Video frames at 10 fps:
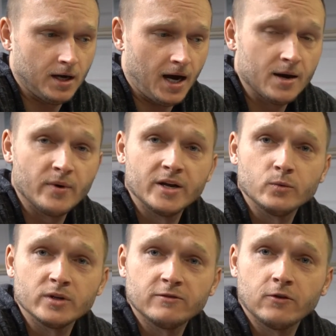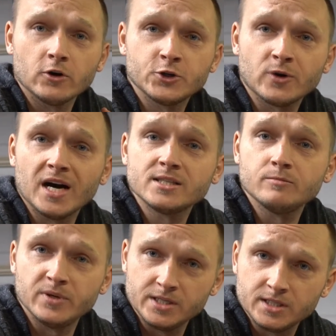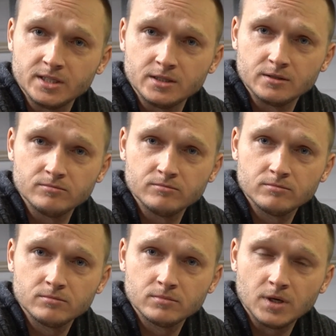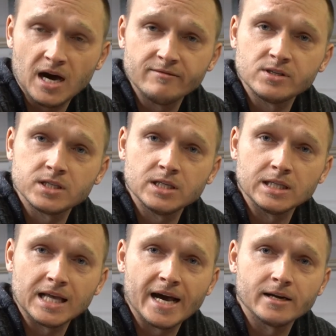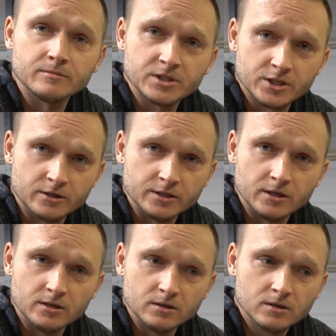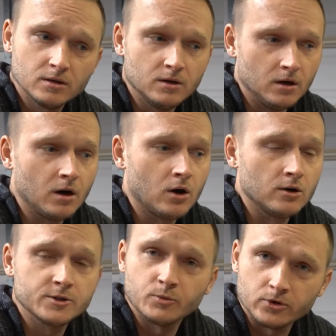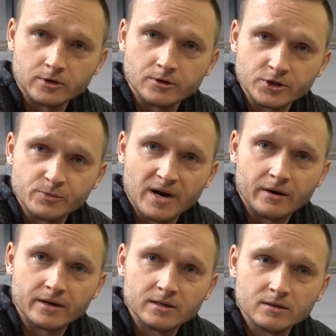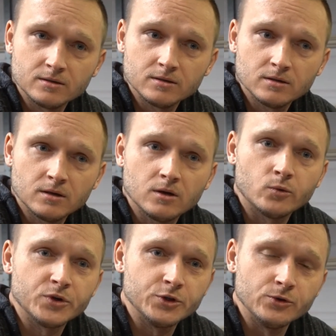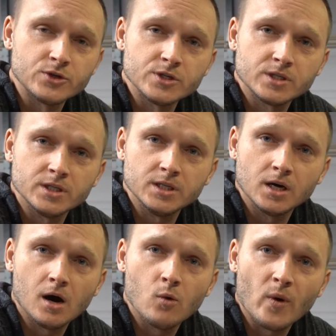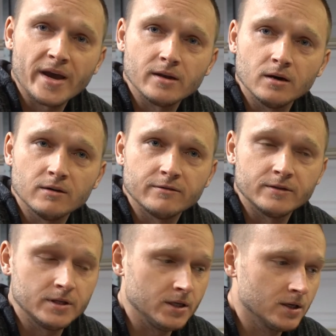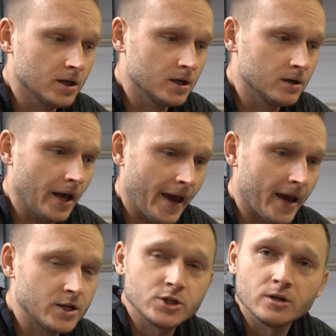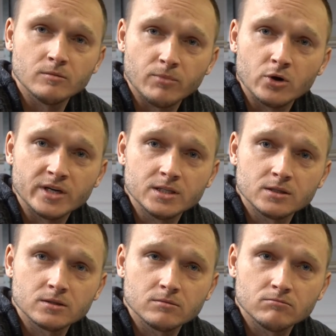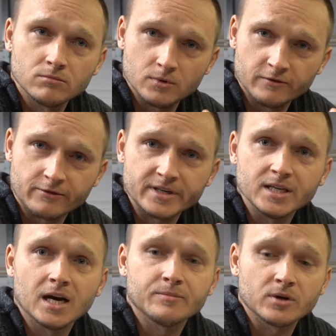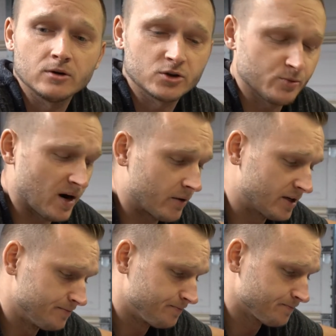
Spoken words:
I went with forged rods and pistons. Obviously lighter material, holds more horsepower, reduces the weight of the engine components, freeing up the horsepower.